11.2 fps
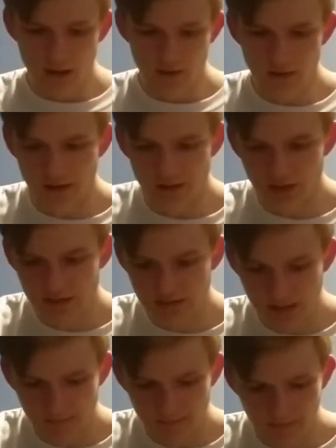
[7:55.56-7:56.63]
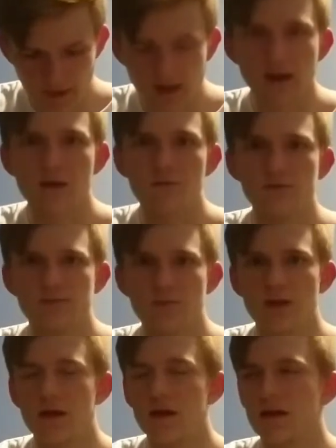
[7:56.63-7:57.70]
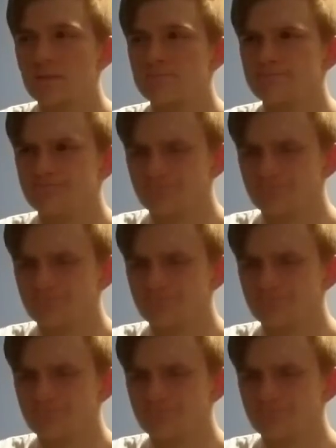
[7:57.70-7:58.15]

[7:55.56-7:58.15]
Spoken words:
and then I adjusted, and I was playing.